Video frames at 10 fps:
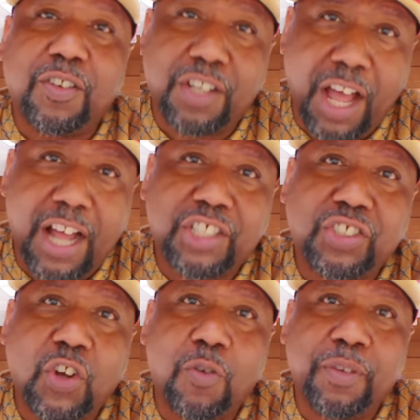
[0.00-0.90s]
God's
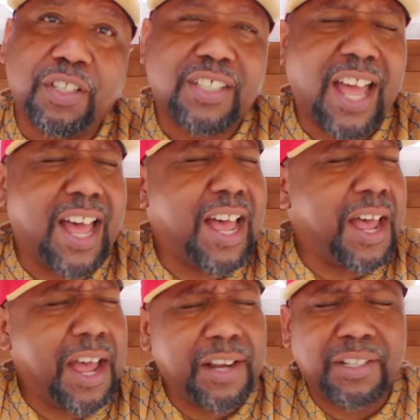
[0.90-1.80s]
told me.
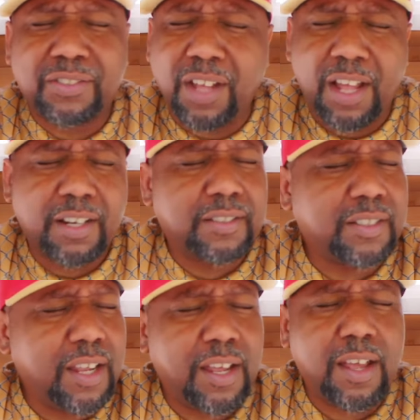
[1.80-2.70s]
God is trying to
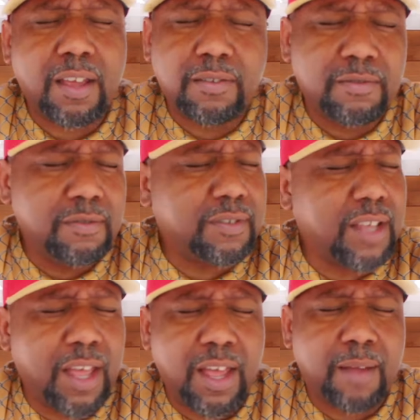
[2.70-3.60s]
tell you
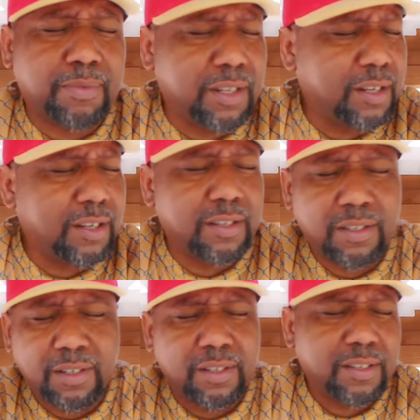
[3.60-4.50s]
something.
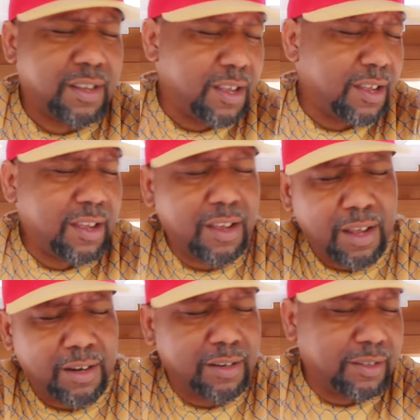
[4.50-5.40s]

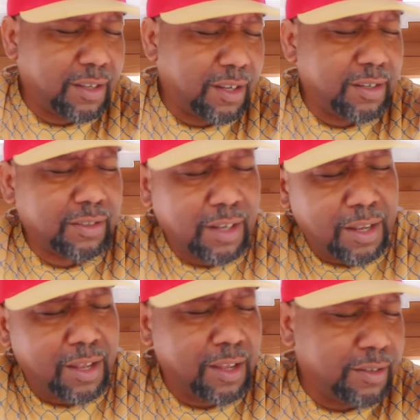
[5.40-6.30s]
God is trying to
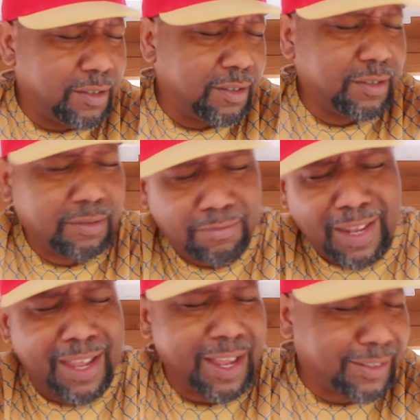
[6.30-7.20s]
tell you
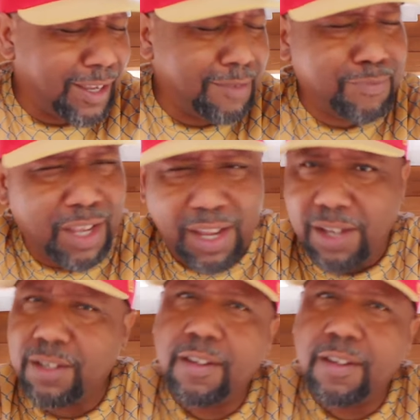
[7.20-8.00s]
something for me.